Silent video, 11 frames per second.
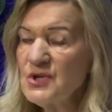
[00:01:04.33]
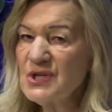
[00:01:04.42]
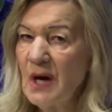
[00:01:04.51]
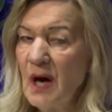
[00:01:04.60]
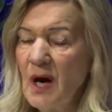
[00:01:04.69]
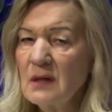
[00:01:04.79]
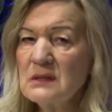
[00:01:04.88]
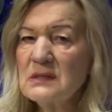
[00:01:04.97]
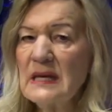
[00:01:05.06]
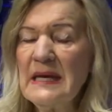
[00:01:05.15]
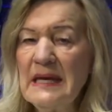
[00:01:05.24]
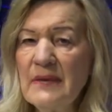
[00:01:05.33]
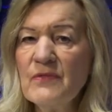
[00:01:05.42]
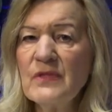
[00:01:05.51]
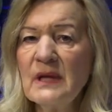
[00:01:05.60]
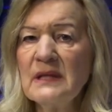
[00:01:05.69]
tongues
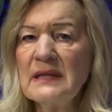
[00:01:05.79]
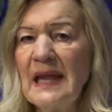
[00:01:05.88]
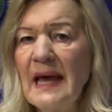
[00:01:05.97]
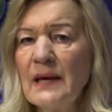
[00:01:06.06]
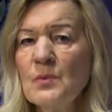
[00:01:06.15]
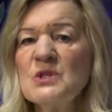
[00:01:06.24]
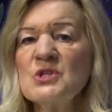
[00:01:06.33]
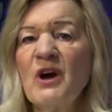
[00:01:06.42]
in the language